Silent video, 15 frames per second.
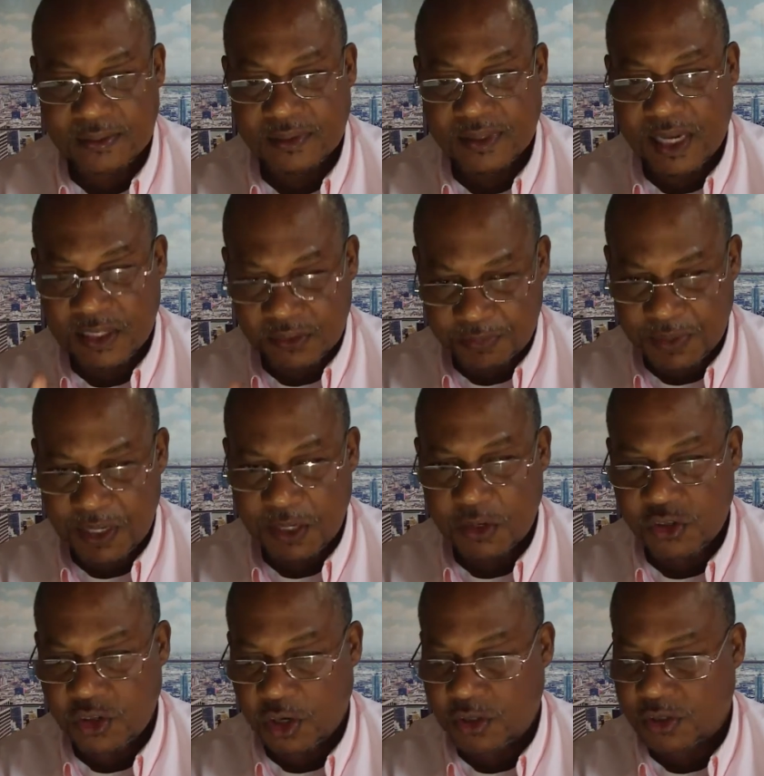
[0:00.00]
That's being the
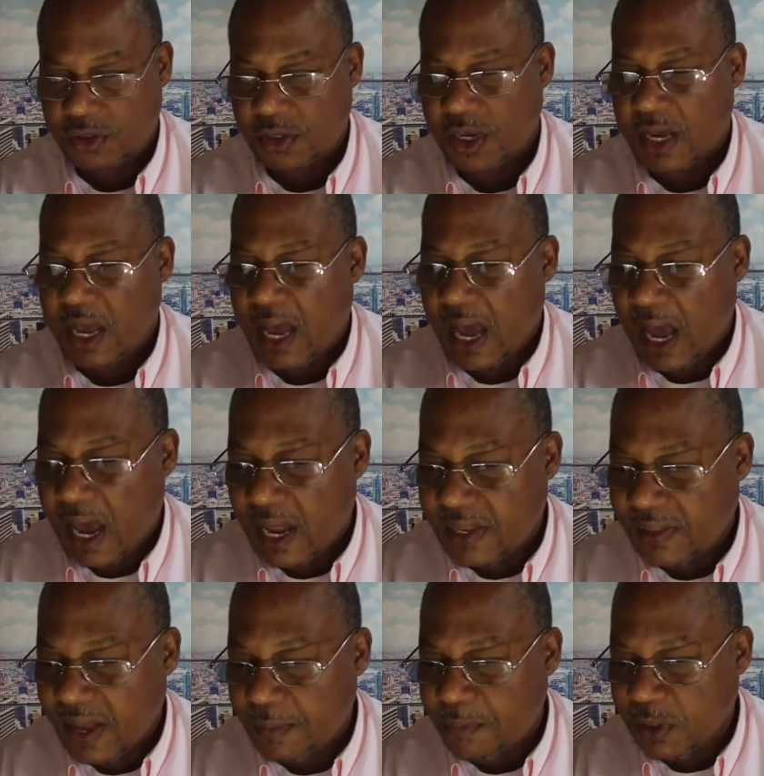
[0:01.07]
church and
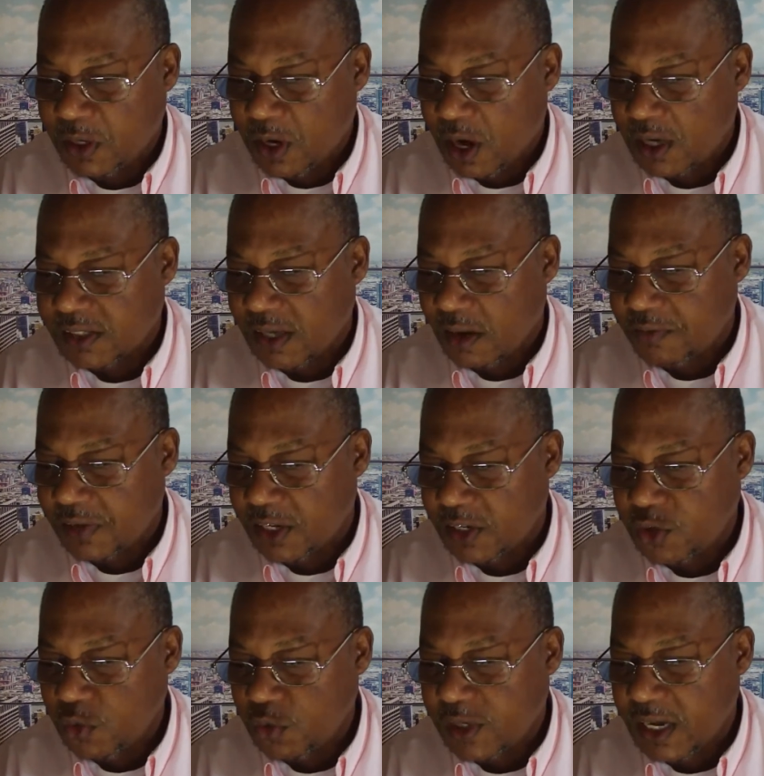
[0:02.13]
that because of
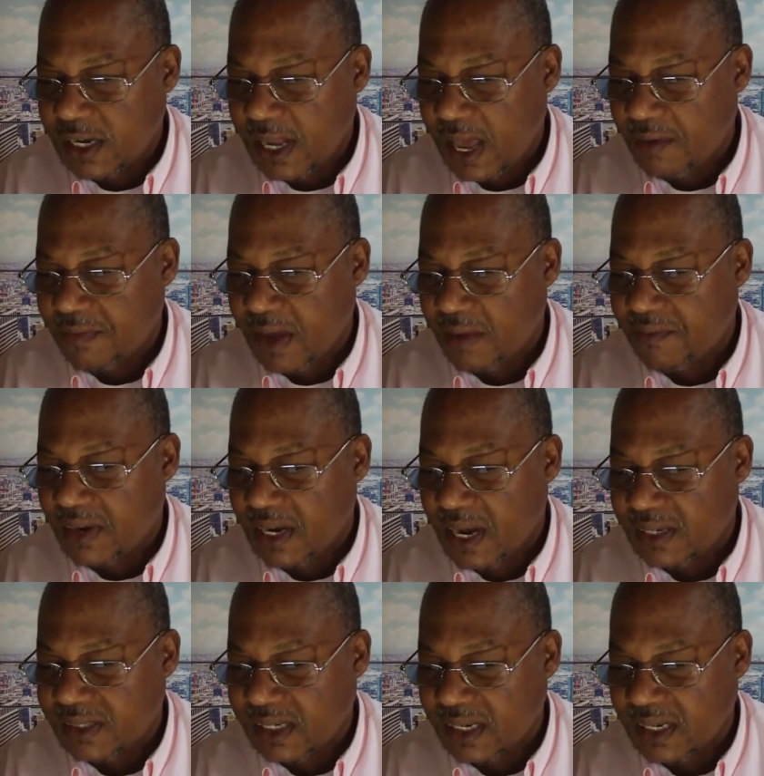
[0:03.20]
it you can have
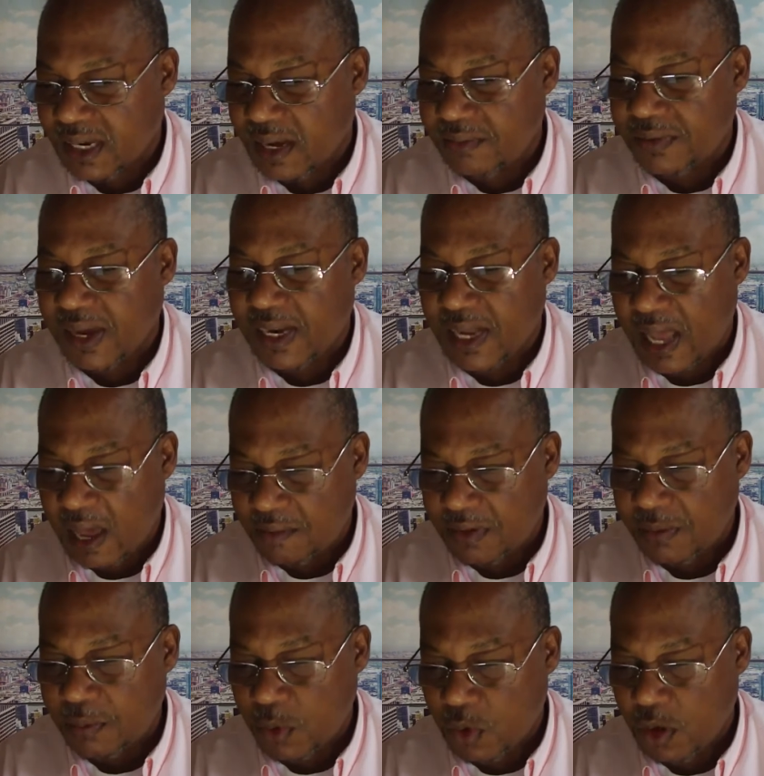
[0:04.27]
everlasting life and have
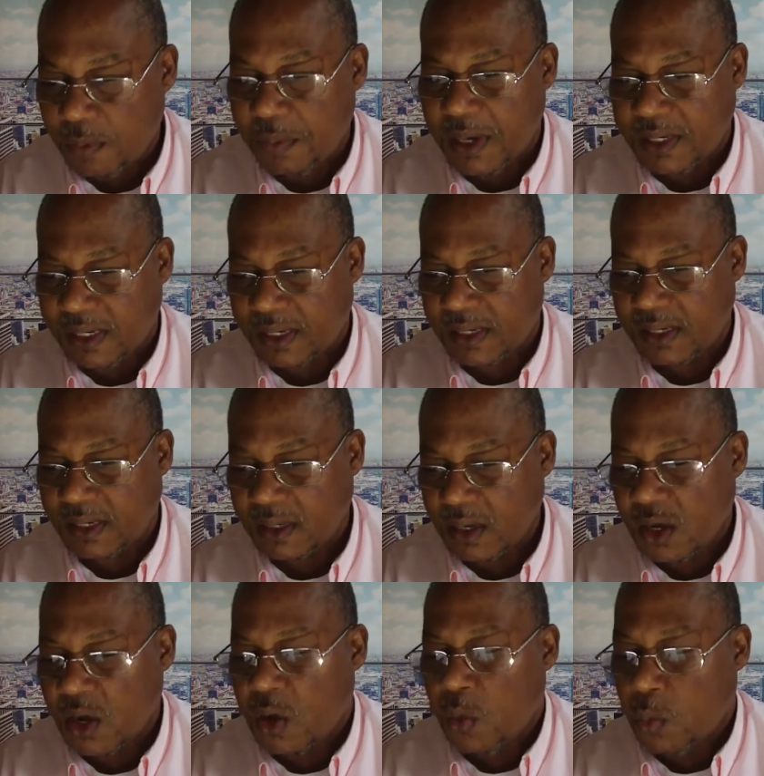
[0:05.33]
it more abundantly,
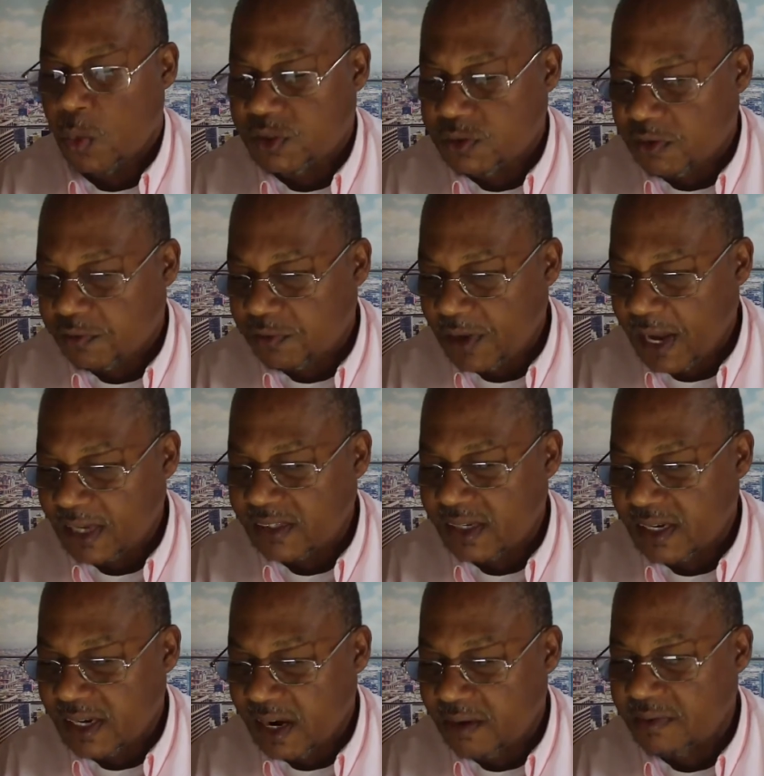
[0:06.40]
which reflects
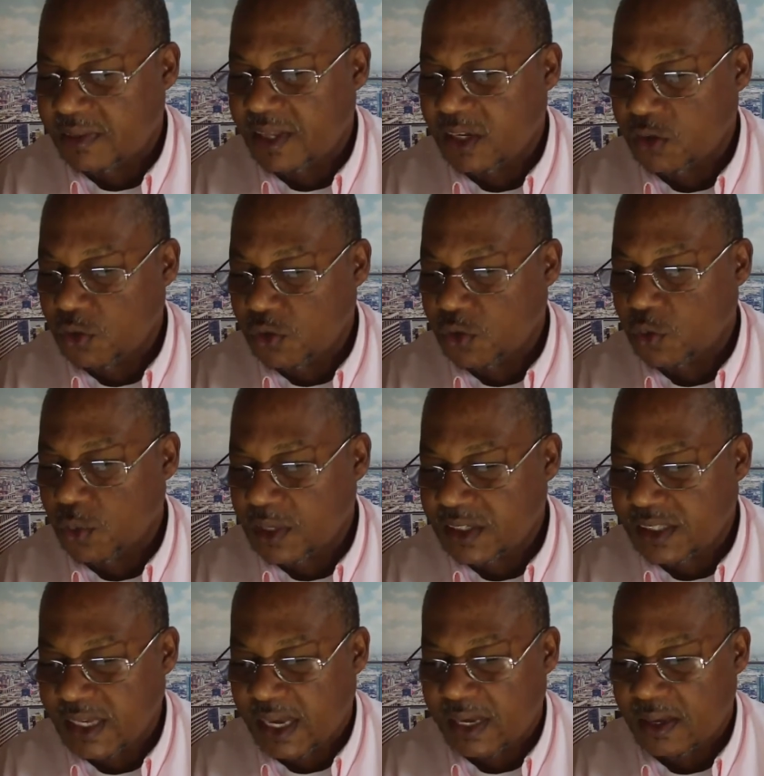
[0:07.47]
in everything you do and
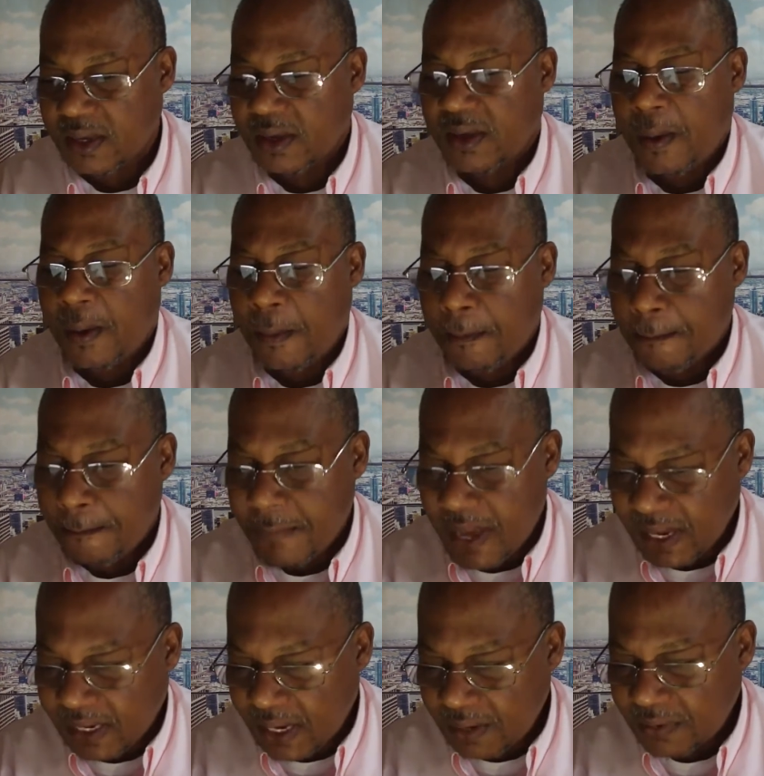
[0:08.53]
say,
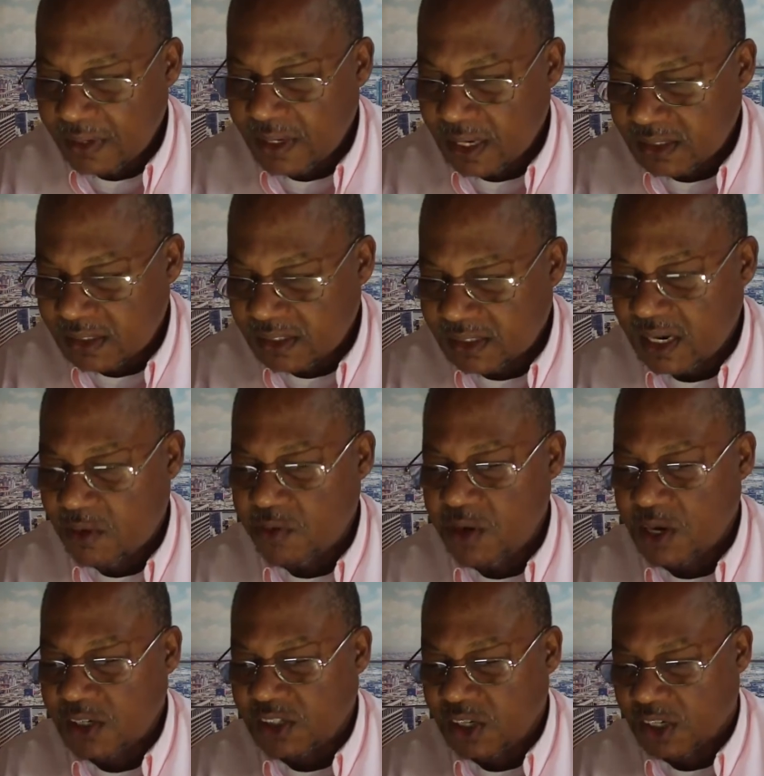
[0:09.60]
making the necessary
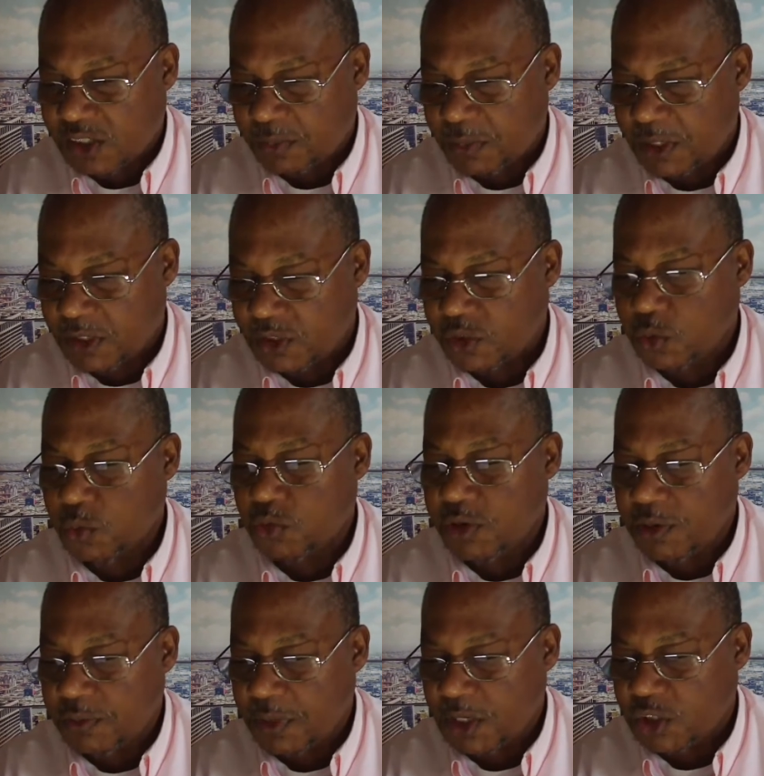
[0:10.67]
adjustments
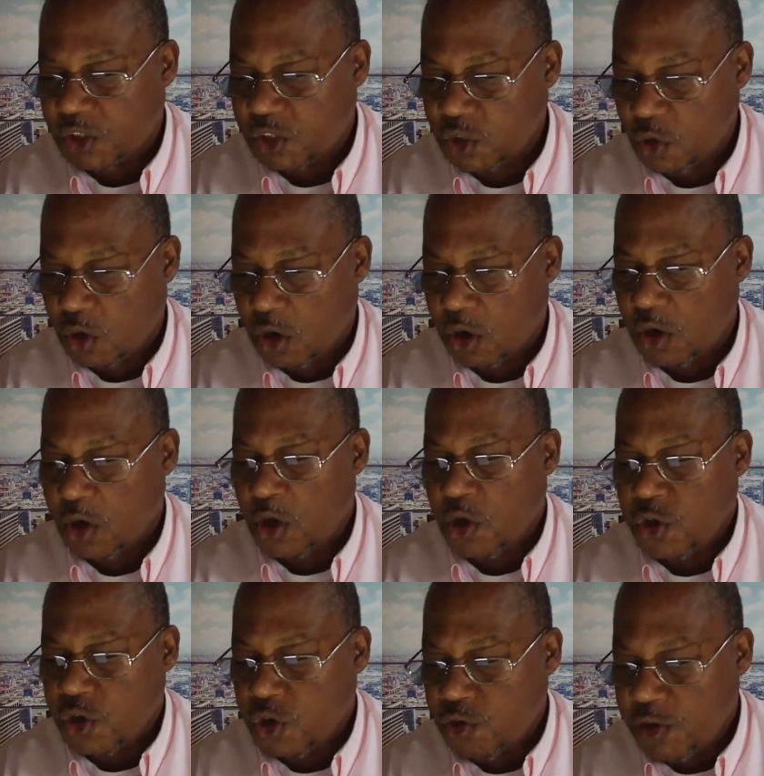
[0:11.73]
to ensure
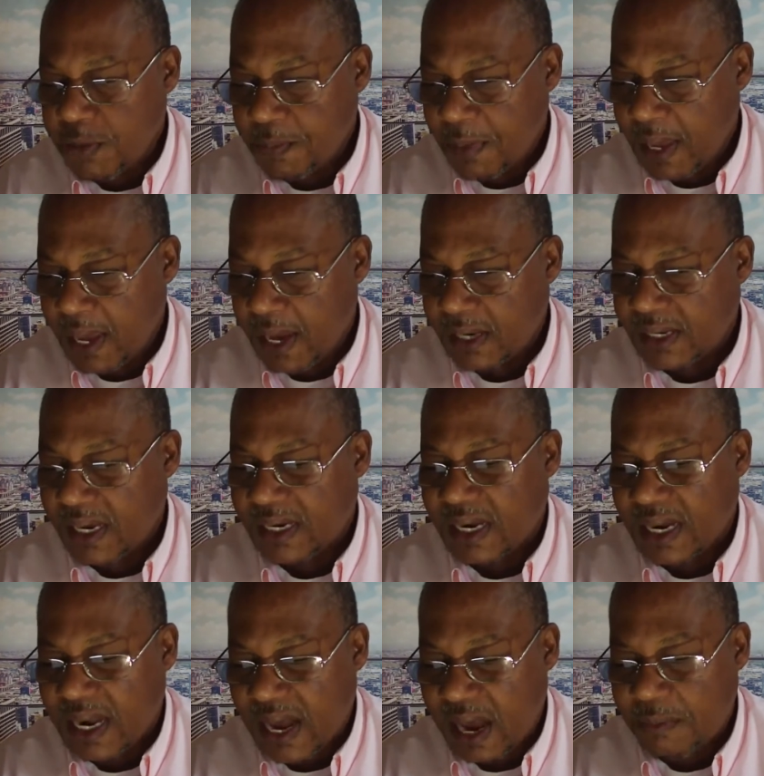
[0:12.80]
you remain in
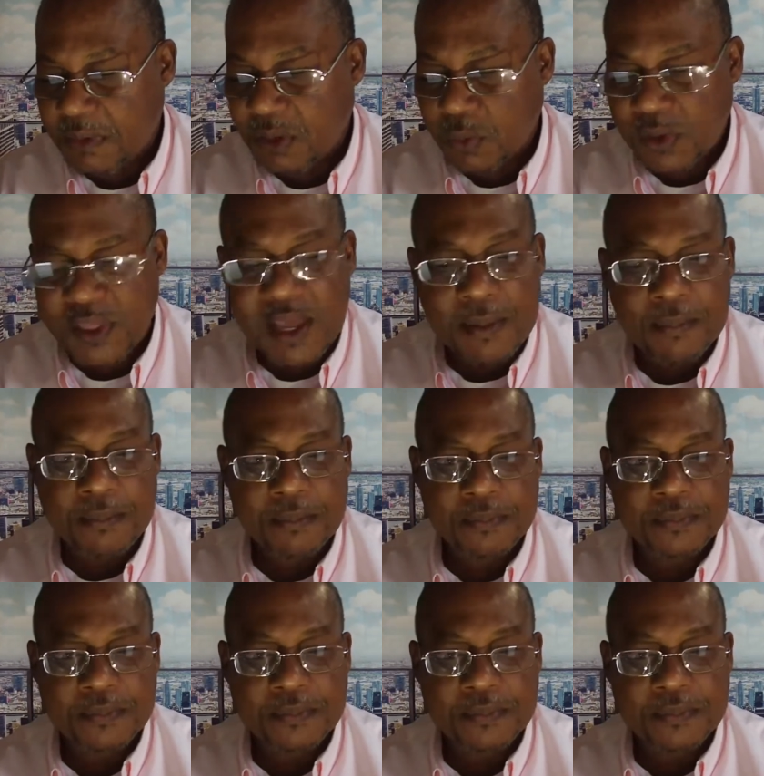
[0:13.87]
alignment with Him.